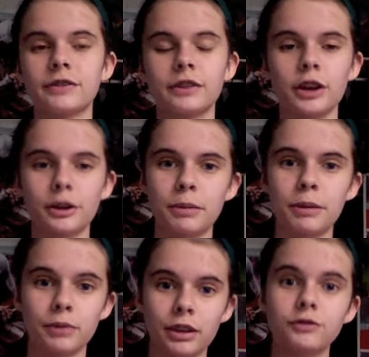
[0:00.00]
I've heard
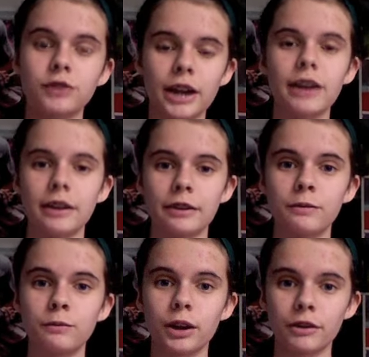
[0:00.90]
people that have tried it and it
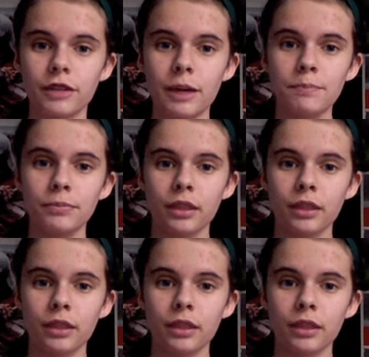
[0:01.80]
worked for them.